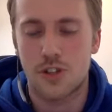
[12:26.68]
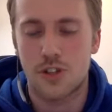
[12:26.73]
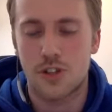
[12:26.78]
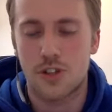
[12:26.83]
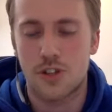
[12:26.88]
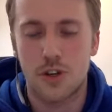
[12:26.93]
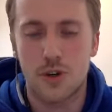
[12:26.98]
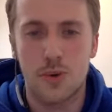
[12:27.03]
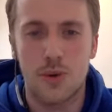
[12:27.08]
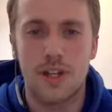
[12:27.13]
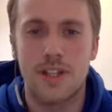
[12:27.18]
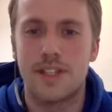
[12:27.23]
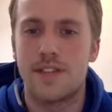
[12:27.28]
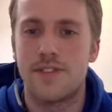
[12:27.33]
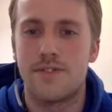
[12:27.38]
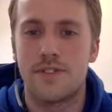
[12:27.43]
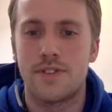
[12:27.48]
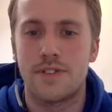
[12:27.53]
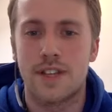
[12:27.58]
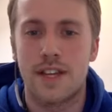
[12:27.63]
totally
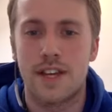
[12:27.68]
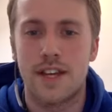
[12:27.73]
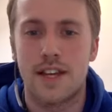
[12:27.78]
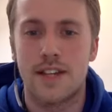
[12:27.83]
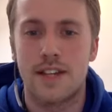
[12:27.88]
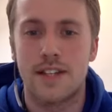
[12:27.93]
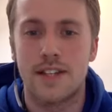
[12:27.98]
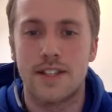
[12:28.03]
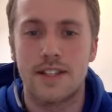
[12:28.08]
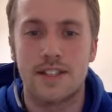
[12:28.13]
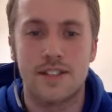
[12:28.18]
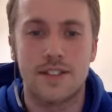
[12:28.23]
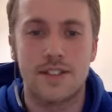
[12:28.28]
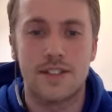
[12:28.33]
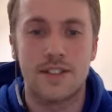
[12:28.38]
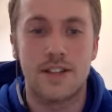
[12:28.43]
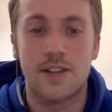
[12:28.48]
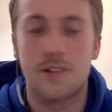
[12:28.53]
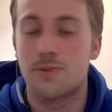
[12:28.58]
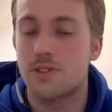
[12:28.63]
different and it did
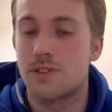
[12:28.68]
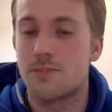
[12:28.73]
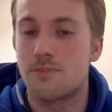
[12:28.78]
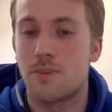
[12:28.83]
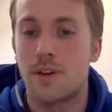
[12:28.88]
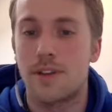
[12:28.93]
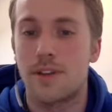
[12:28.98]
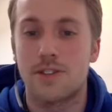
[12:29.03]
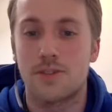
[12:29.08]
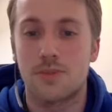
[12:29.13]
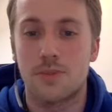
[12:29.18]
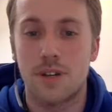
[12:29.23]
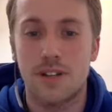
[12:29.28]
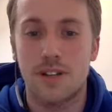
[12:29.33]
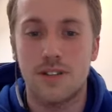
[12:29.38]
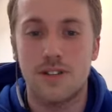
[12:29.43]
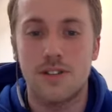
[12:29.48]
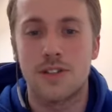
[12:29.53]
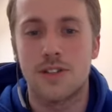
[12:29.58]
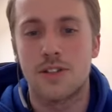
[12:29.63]
not respond as
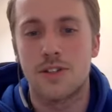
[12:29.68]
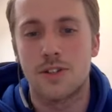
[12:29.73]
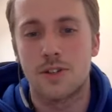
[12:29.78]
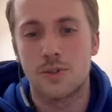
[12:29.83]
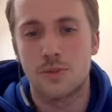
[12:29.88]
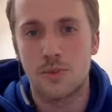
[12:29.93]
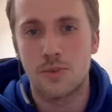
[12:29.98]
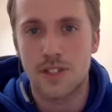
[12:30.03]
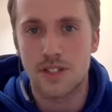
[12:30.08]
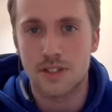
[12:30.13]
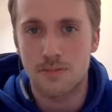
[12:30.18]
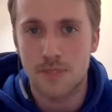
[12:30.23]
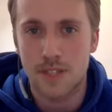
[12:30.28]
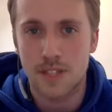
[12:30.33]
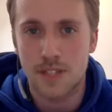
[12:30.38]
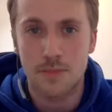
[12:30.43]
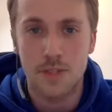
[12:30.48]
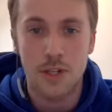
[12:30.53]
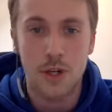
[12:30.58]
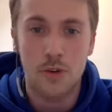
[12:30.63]
well, which
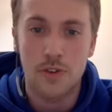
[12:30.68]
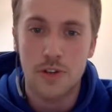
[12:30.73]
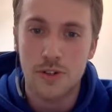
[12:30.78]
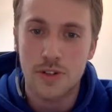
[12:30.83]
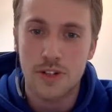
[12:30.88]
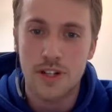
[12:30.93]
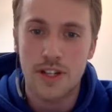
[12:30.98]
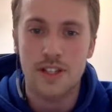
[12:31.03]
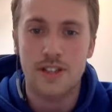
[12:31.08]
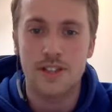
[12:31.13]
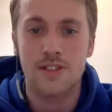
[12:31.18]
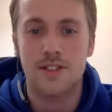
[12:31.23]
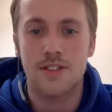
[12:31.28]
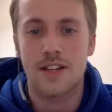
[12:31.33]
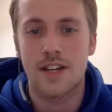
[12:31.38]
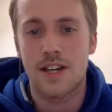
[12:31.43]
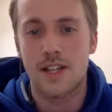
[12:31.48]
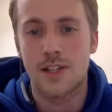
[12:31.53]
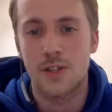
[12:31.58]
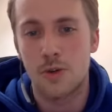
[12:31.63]
made me overtrain
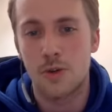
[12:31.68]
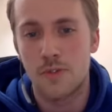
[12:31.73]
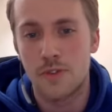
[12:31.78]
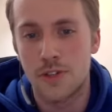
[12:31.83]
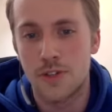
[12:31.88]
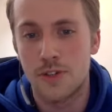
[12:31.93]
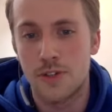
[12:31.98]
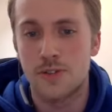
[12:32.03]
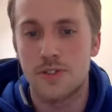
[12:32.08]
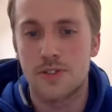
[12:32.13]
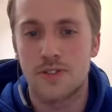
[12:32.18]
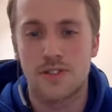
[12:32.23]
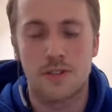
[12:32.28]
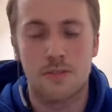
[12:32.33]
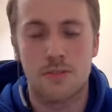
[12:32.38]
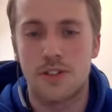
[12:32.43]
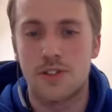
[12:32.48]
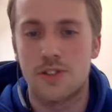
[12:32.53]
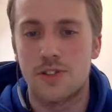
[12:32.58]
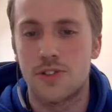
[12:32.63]
and overuse
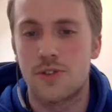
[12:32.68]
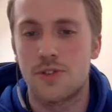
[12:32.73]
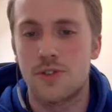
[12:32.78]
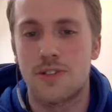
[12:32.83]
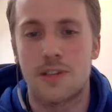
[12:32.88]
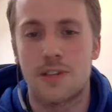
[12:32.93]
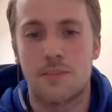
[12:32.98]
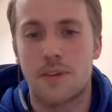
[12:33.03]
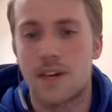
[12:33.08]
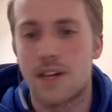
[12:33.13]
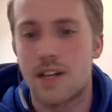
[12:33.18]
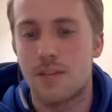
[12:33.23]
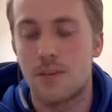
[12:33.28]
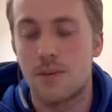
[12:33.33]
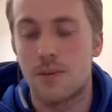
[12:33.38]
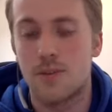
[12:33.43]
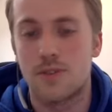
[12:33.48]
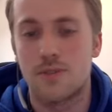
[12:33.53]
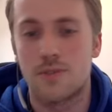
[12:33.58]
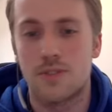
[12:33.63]
some of the joints, like my
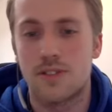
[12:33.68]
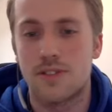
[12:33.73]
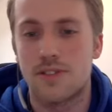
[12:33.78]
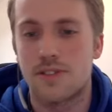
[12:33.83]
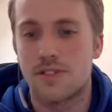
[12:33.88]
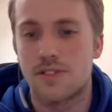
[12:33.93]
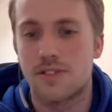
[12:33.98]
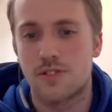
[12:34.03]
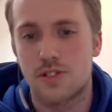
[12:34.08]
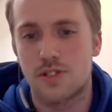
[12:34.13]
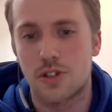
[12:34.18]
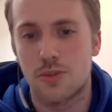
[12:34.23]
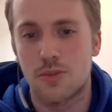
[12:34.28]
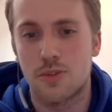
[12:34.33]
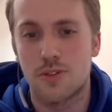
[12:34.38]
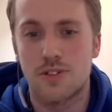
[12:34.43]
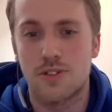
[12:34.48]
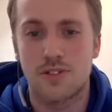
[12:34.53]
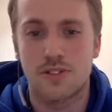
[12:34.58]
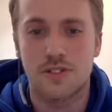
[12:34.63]
elbows, wrists,
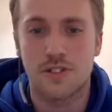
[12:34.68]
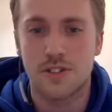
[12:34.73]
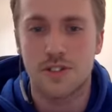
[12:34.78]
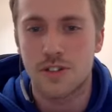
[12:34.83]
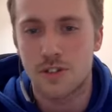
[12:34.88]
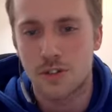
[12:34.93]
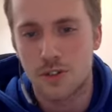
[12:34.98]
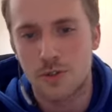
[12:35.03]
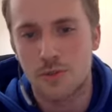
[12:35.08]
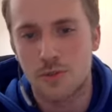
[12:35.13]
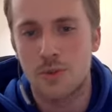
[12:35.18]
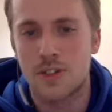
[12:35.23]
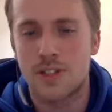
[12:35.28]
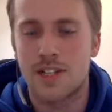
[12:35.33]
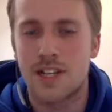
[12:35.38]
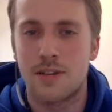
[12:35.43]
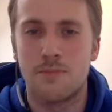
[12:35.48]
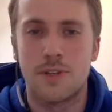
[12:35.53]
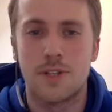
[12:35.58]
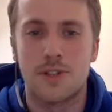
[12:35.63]
shoulders, which
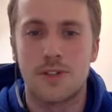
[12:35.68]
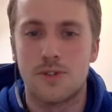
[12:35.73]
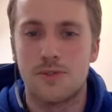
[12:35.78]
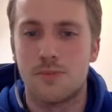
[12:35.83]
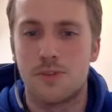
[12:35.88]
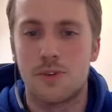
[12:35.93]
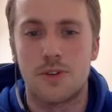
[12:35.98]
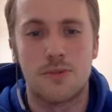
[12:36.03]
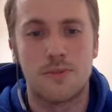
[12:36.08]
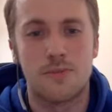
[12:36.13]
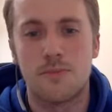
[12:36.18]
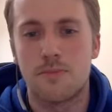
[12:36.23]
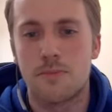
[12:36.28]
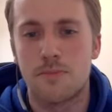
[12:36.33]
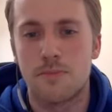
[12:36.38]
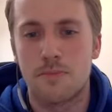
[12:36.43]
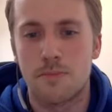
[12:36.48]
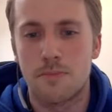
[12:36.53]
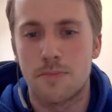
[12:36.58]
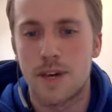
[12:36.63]
led me to more
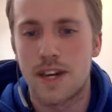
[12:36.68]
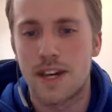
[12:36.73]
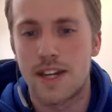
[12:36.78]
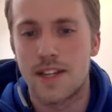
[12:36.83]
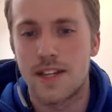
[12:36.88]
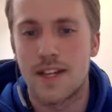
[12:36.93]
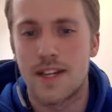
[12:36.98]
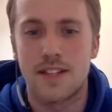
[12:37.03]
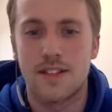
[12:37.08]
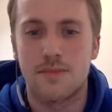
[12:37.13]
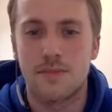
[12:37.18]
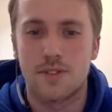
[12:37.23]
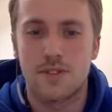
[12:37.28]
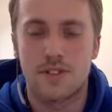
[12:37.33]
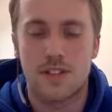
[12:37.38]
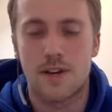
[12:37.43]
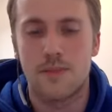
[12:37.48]
pain. And it was,